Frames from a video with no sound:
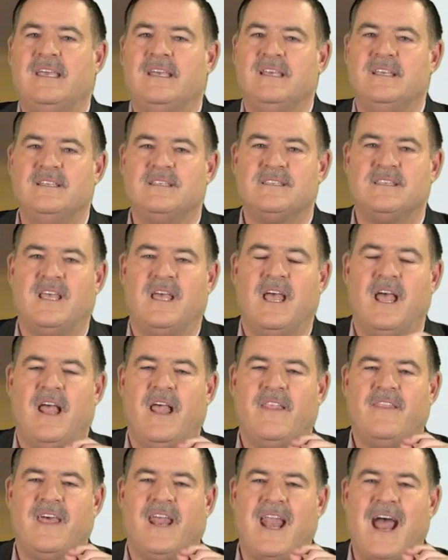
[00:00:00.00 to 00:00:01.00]
is
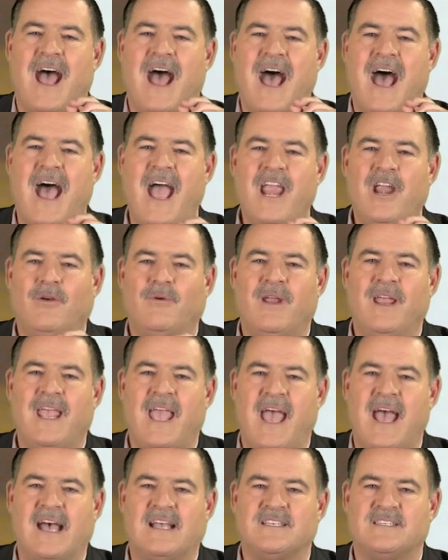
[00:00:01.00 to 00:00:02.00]
that IRA
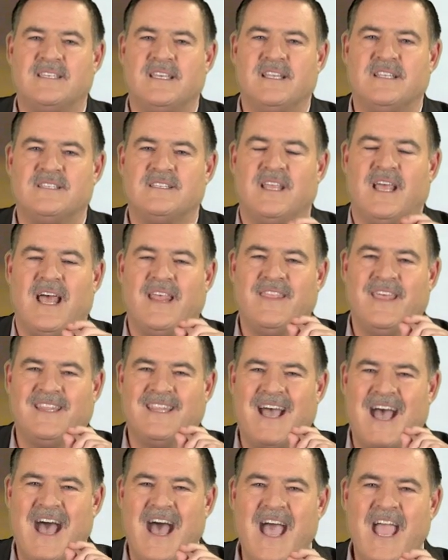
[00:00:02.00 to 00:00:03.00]
assets, that
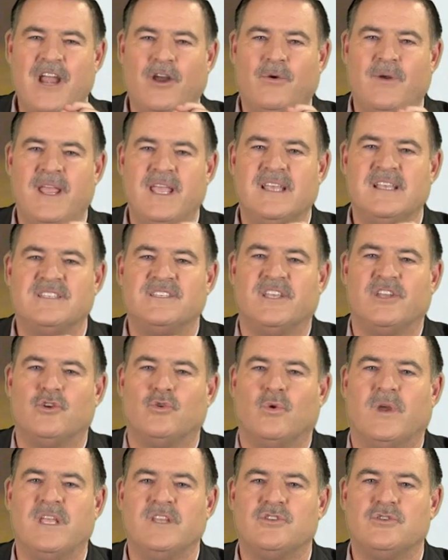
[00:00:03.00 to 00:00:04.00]
the IRA is a
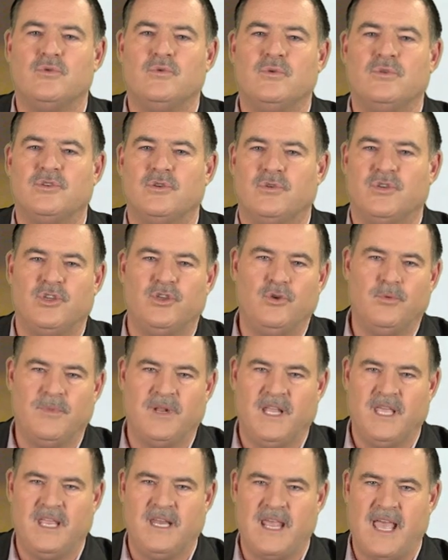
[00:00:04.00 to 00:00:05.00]
great tool to
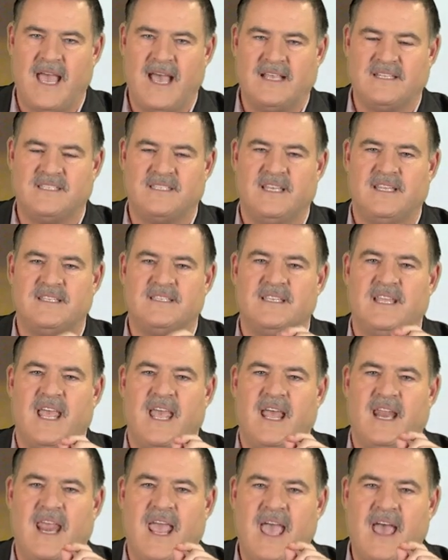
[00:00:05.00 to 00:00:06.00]
accumulate assets
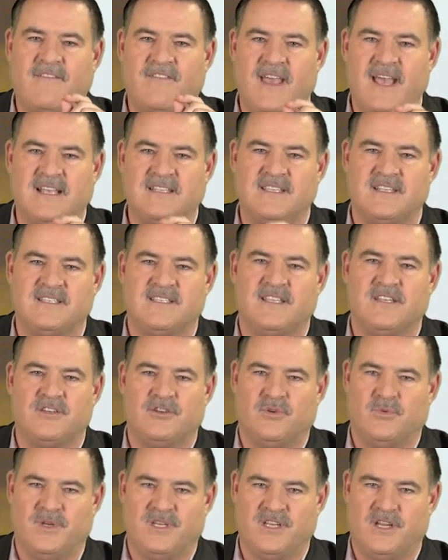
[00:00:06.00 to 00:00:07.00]
and have assets
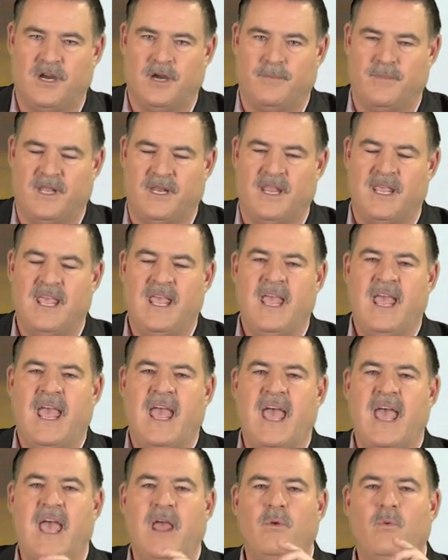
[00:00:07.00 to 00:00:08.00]
into retirement.
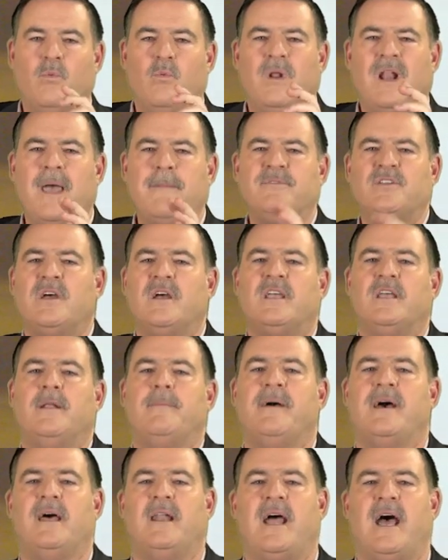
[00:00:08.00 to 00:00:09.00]
And when I'm talking
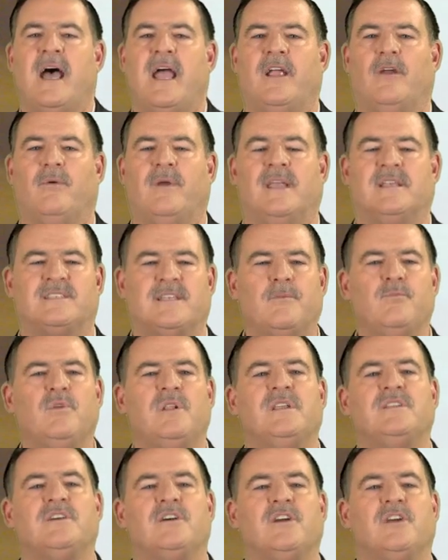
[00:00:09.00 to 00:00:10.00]
about IRAs, I'm
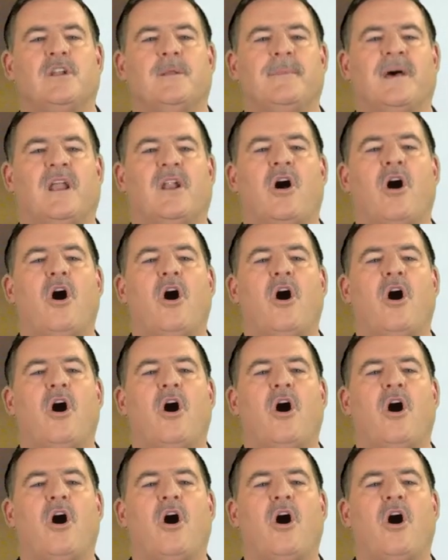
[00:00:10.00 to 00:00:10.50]
really talking about